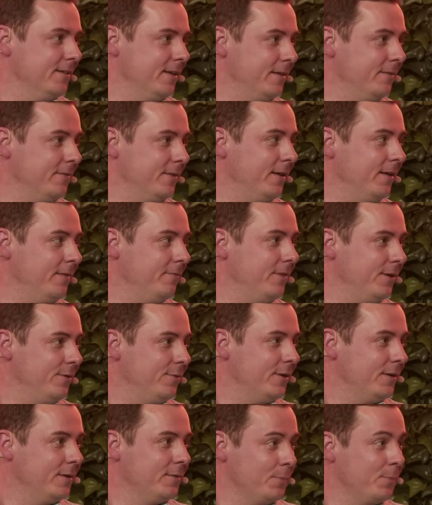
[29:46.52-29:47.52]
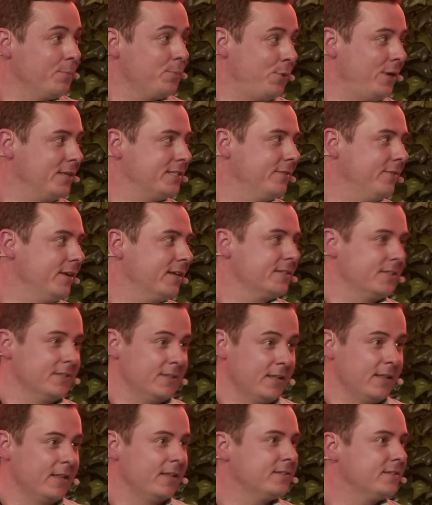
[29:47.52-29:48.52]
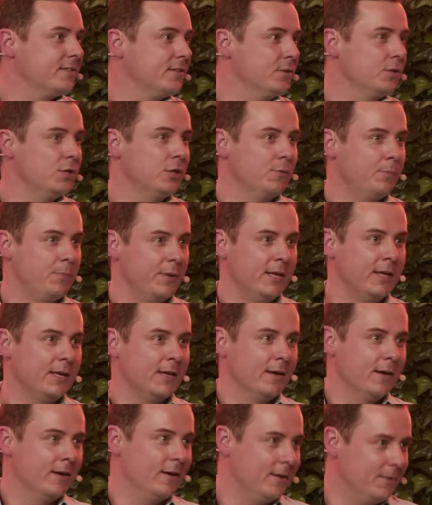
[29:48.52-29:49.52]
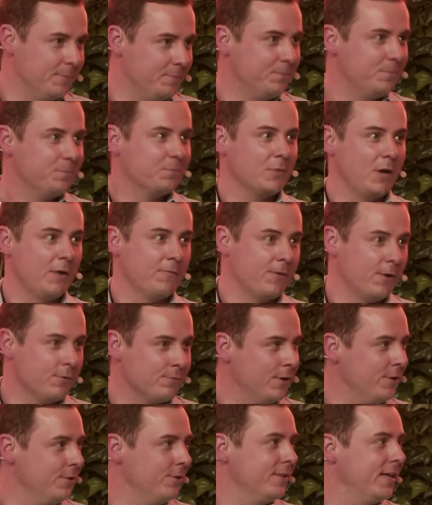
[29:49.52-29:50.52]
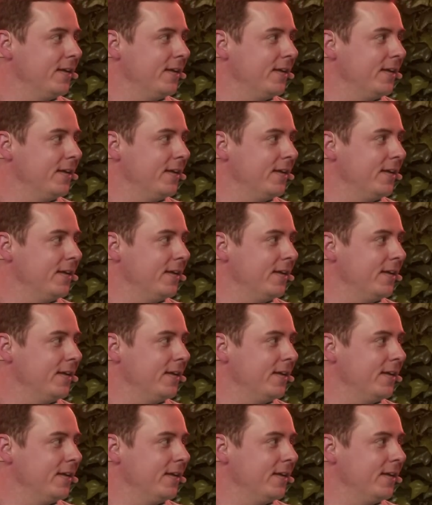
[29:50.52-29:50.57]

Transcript: and very impressive exits. So that's being a front runner.